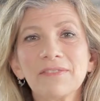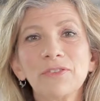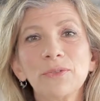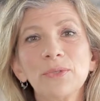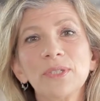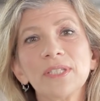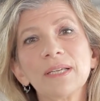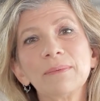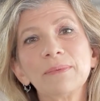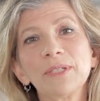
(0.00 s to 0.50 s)

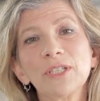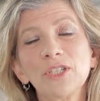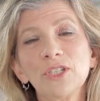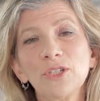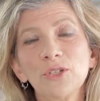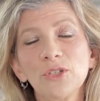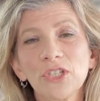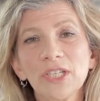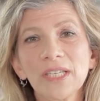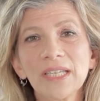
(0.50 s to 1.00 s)
food
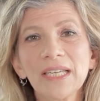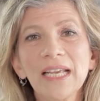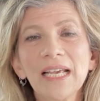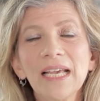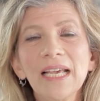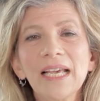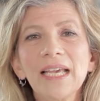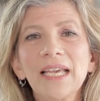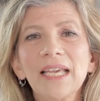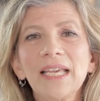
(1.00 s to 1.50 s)
substitution
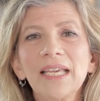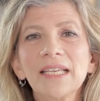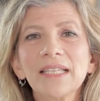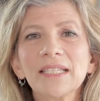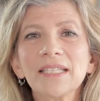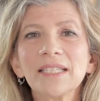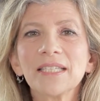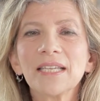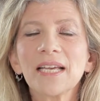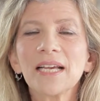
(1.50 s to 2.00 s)

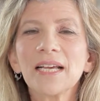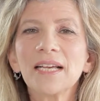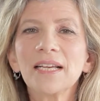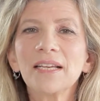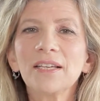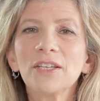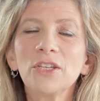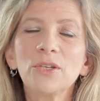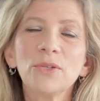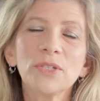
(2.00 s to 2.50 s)
is
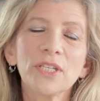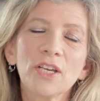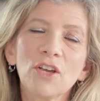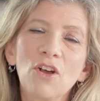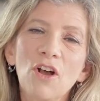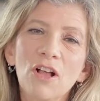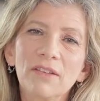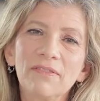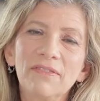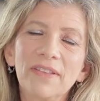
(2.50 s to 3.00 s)
using
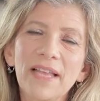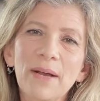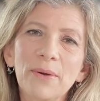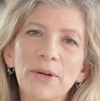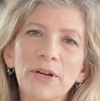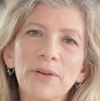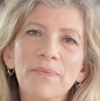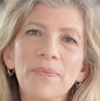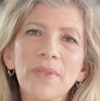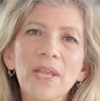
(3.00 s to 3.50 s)

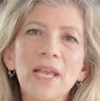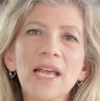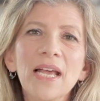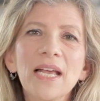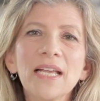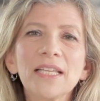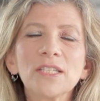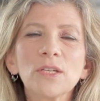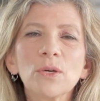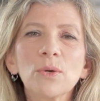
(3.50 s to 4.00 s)
cauliflower.
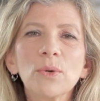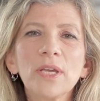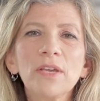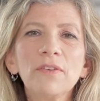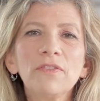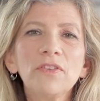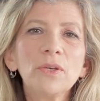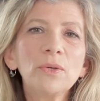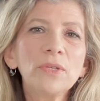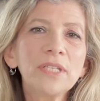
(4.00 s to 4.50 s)
So
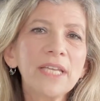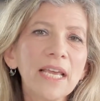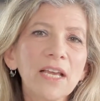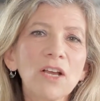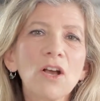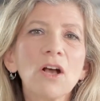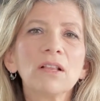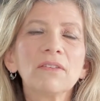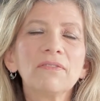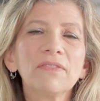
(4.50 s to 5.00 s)
if you take
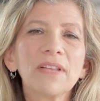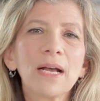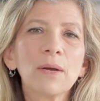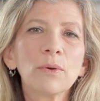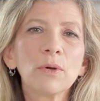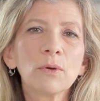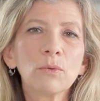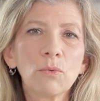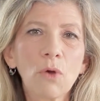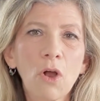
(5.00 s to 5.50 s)

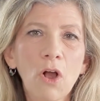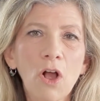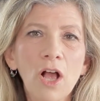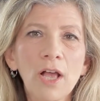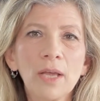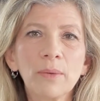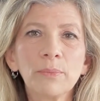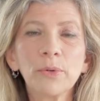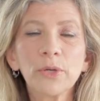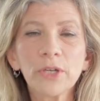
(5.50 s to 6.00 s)
cauliflower raw
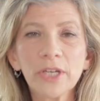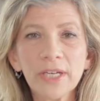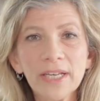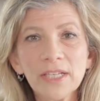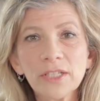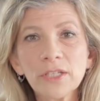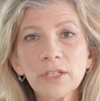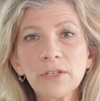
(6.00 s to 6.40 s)
and put it into